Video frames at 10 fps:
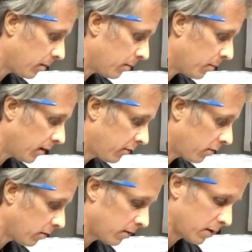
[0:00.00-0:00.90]
Make
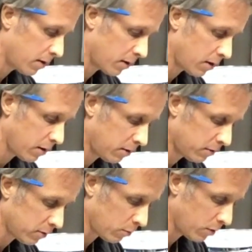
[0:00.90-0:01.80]
sure the
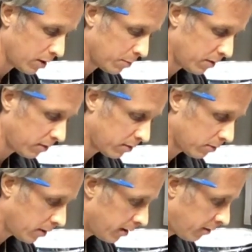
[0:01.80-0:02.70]
rim is in
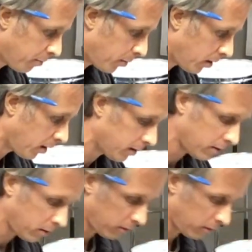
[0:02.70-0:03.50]
the right spot and all